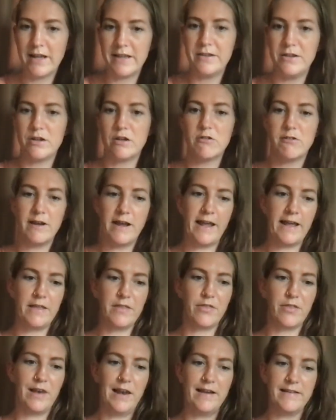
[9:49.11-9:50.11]
You
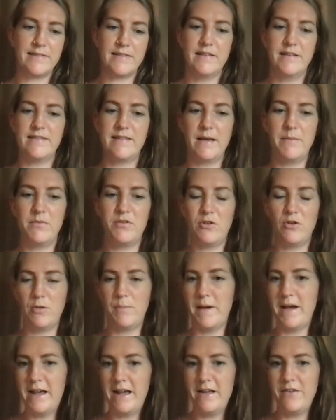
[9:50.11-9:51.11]
create the lesson the same as you do a
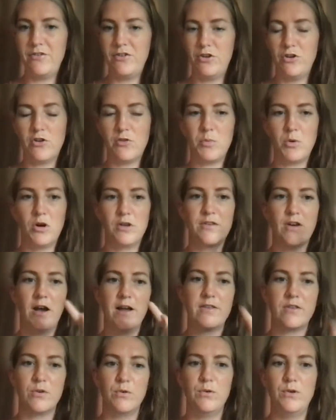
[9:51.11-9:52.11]
page. You just put a
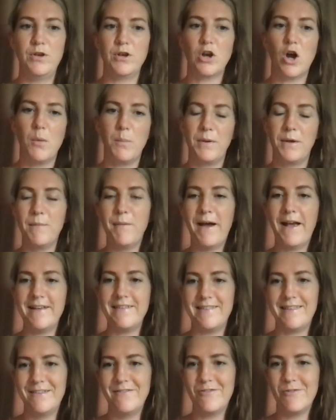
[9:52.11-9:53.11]
title, you copy and
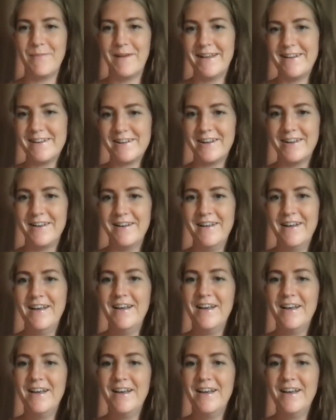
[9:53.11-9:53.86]
paste the information.